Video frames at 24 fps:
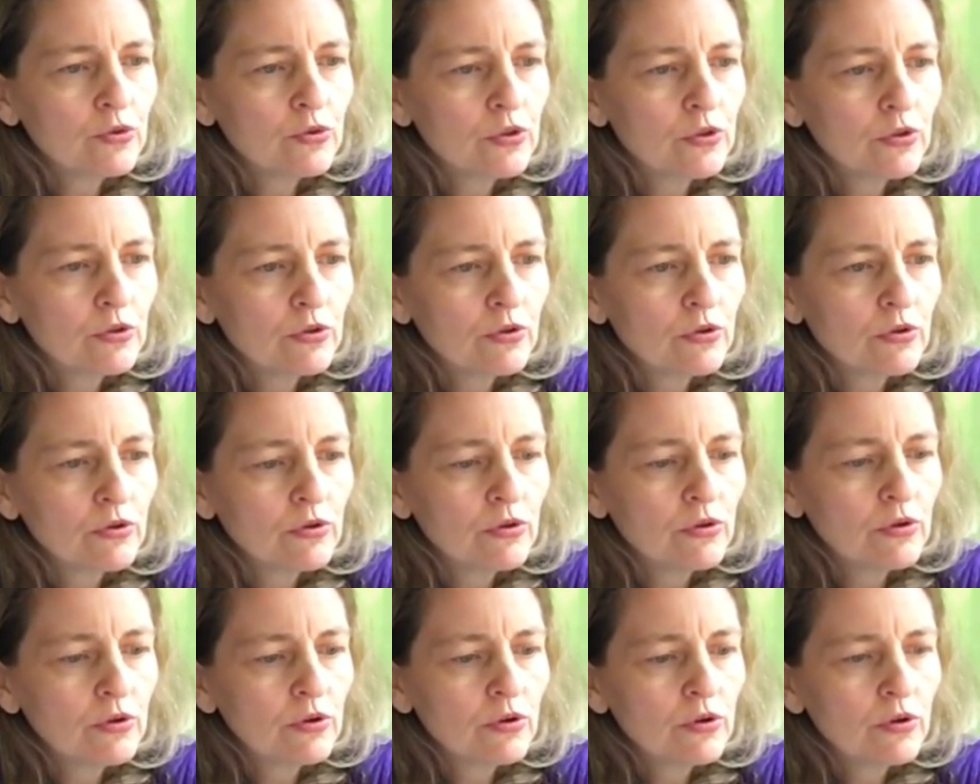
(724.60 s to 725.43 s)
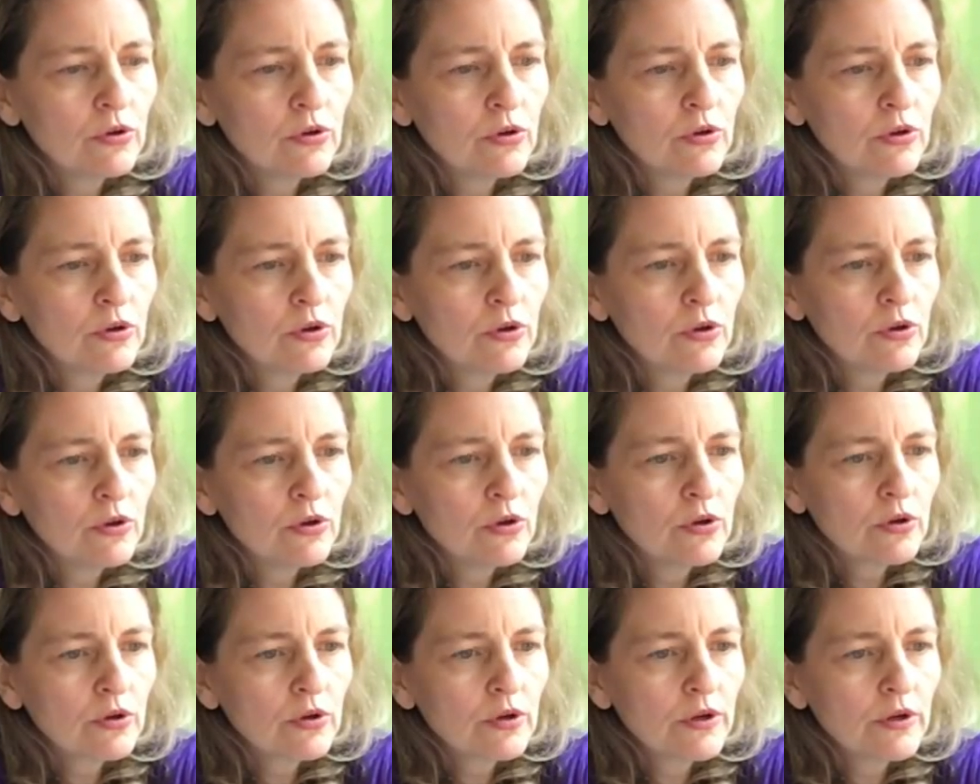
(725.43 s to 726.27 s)

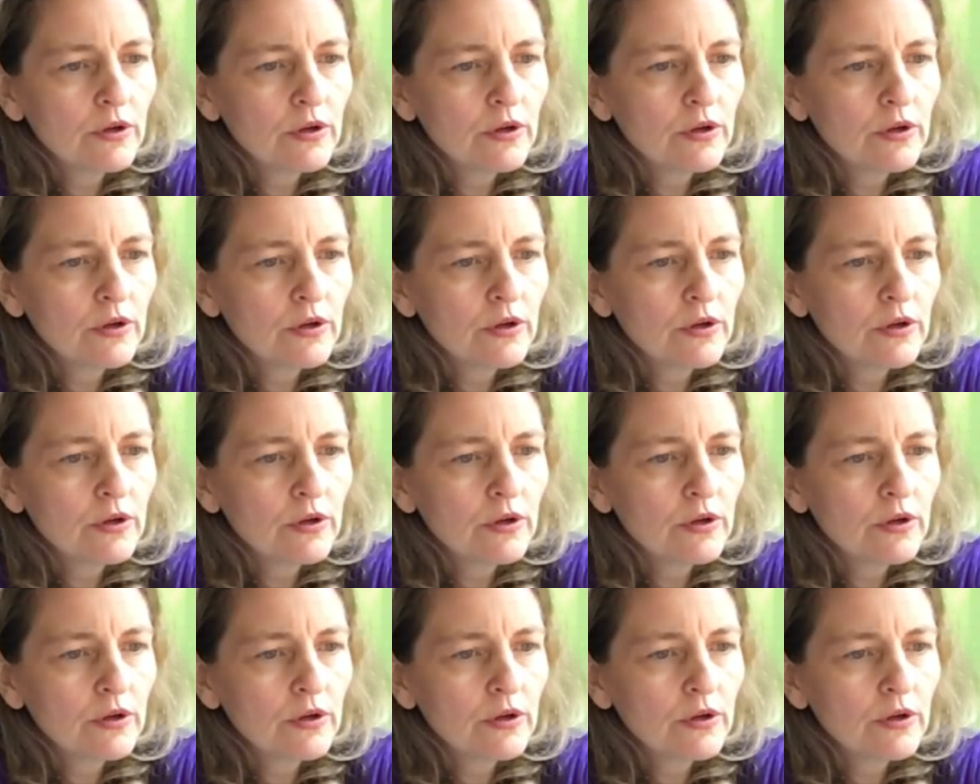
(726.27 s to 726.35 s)
(silence)